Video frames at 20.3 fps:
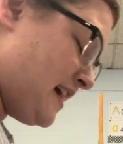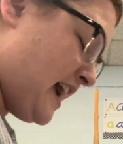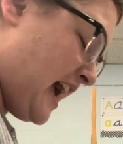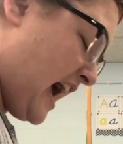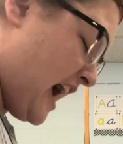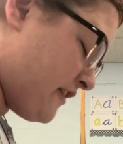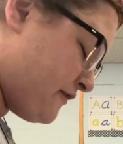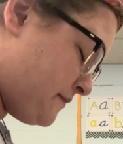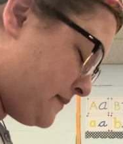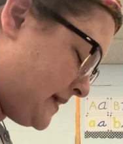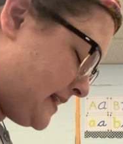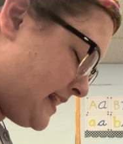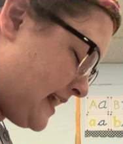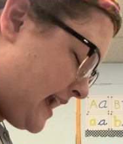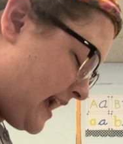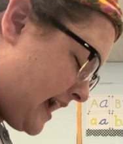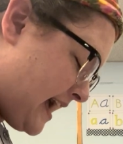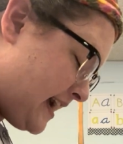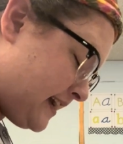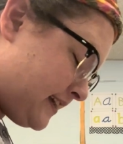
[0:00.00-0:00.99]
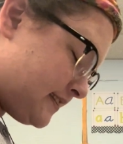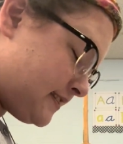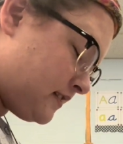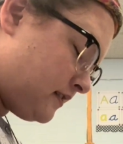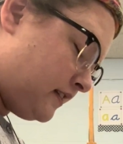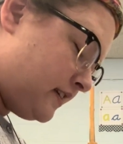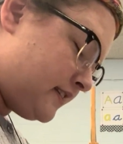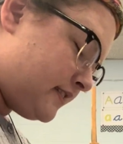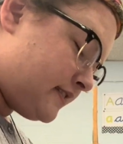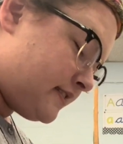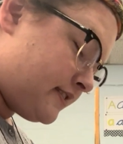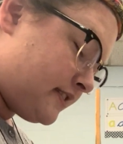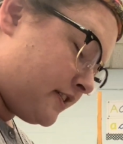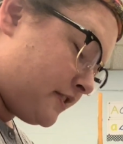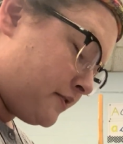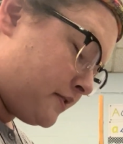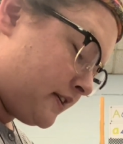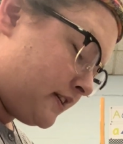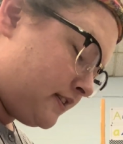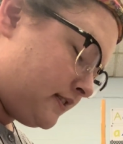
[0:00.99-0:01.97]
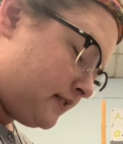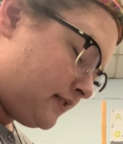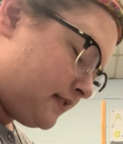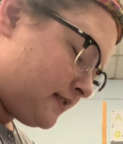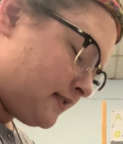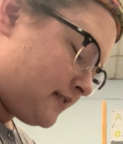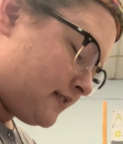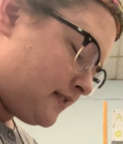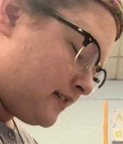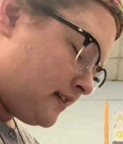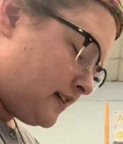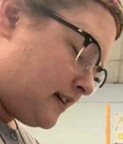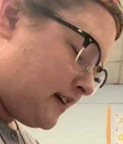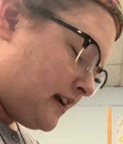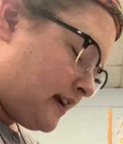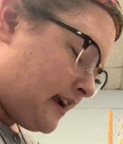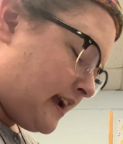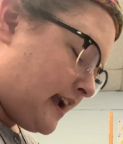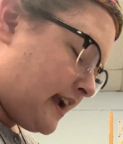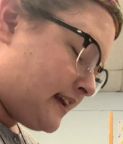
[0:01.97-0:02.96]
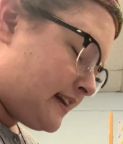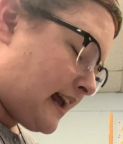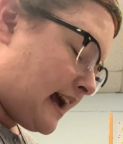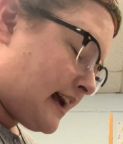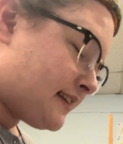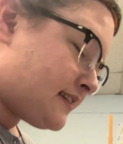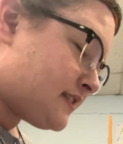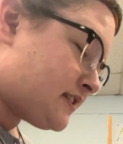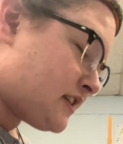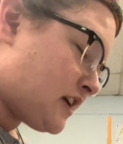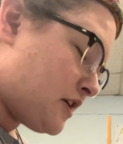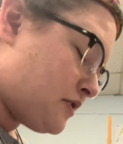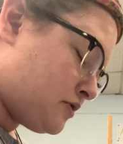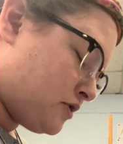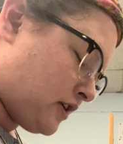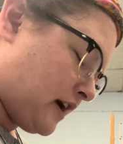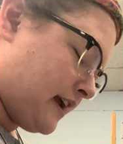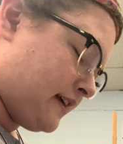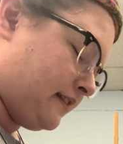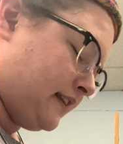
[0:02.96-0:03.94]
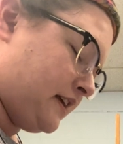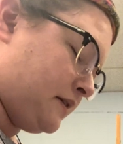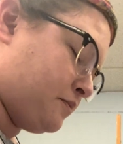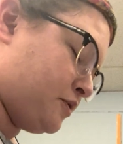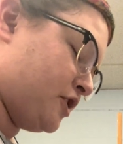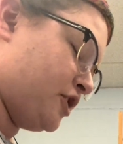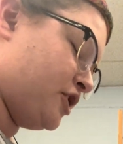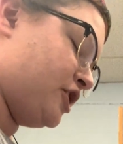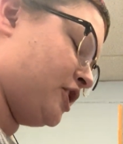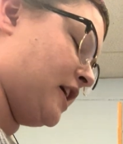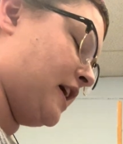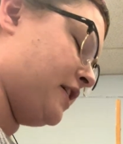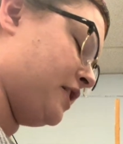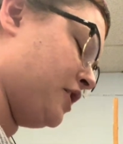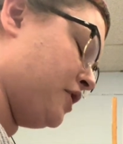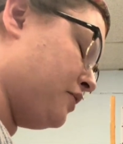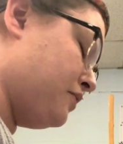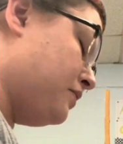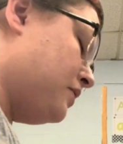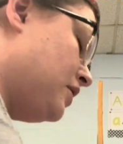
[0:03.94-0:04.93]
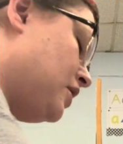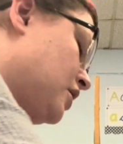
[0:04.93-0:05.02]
have been excellent students, and I so greatly appreciate you.